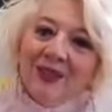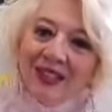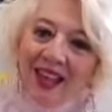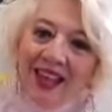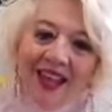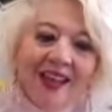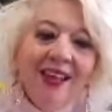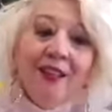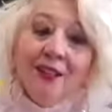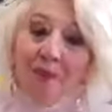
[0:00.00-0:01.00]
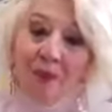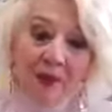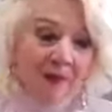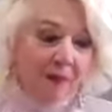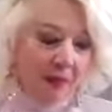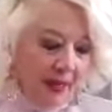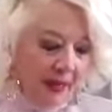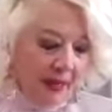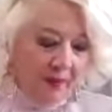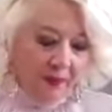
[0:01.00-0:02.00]
say to Peppa
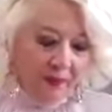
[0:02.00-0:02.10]
Pig.